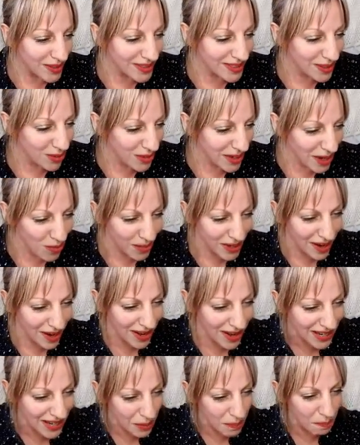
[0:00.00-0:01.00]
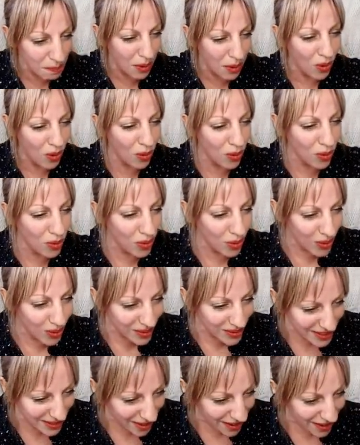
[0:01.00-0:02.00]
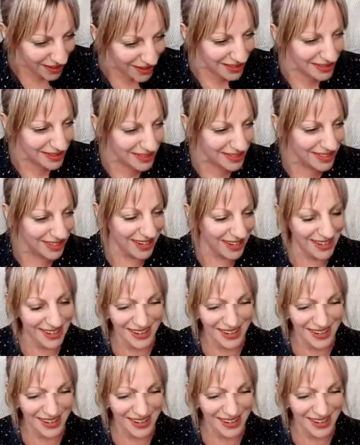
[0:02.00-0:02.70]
So here we are getting pulled in all these